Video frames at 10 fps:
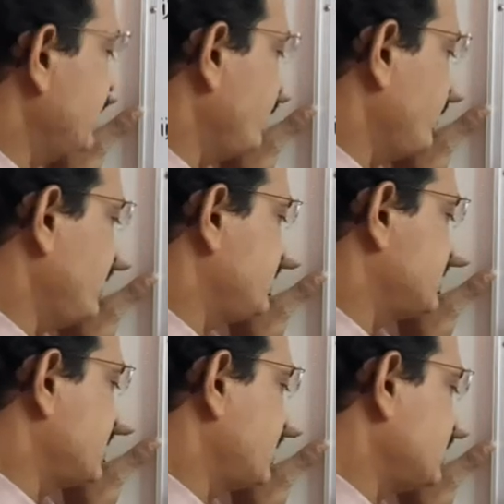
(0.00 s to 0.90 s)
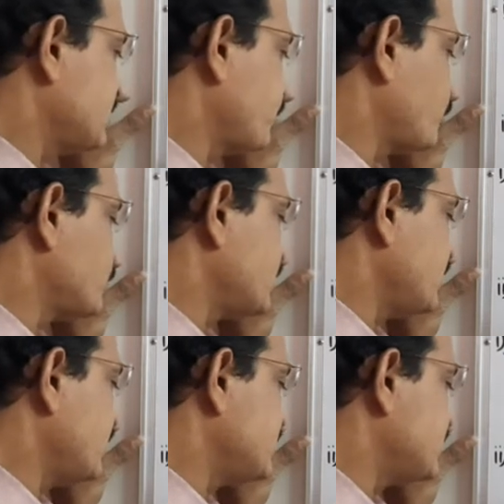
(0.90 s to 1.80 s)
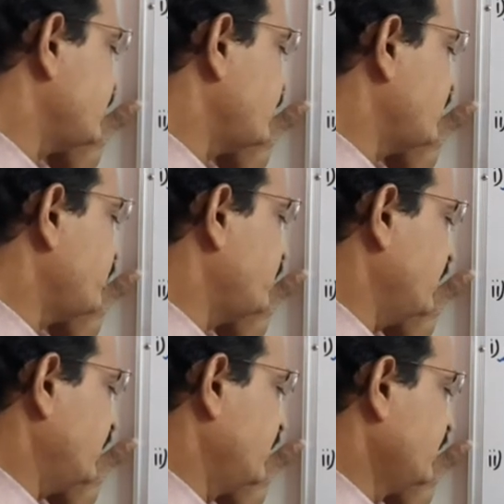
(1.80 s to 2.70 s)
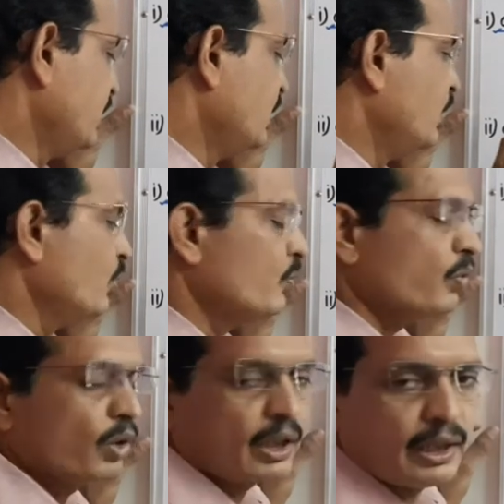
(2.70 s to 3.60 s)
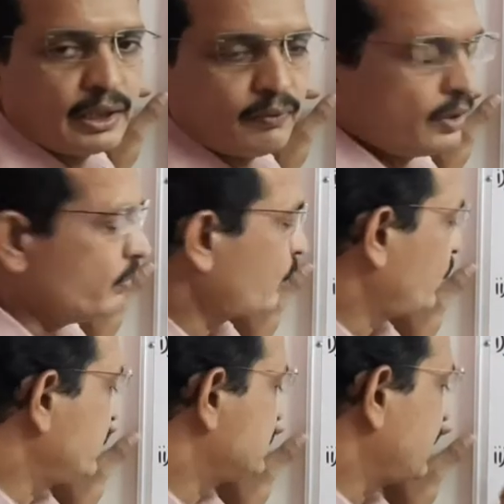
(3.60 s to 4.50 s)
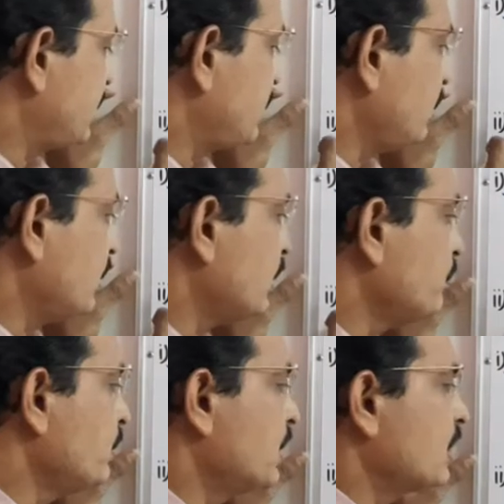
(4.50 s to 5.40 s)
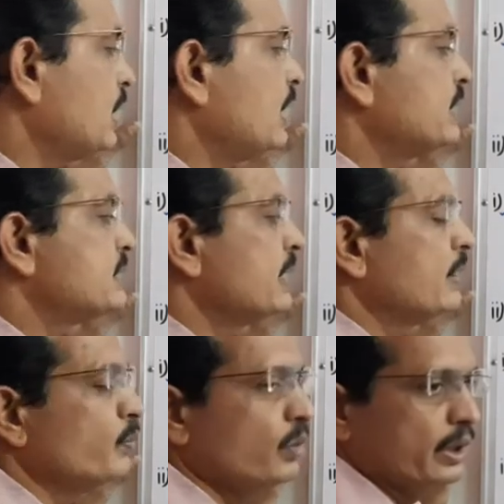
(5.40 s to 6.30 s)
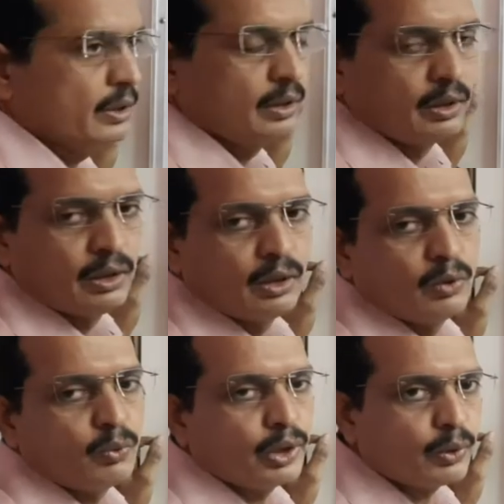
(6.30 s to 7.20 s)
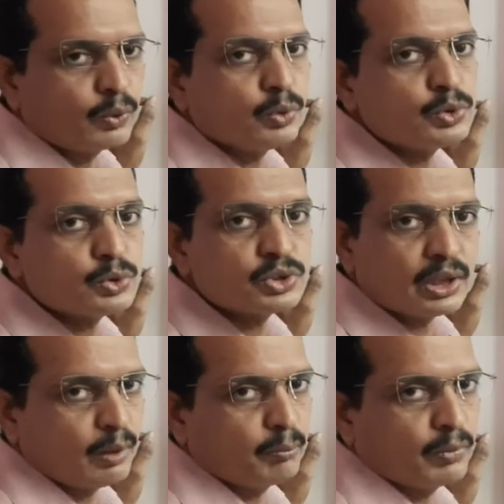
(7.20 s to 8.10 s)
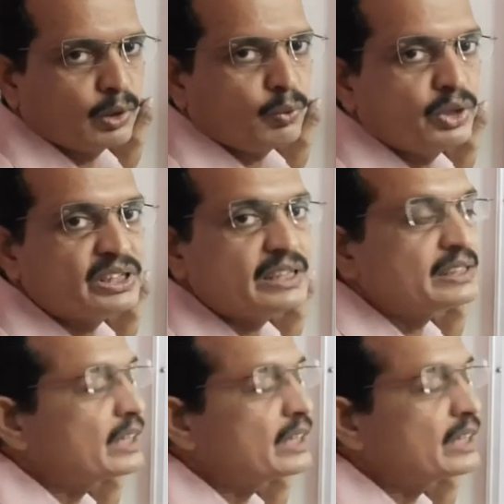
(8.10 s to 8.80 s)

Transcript: event is there. Suppose it is event B. For that event, what is that? A number less than 1. We have to choose a number which is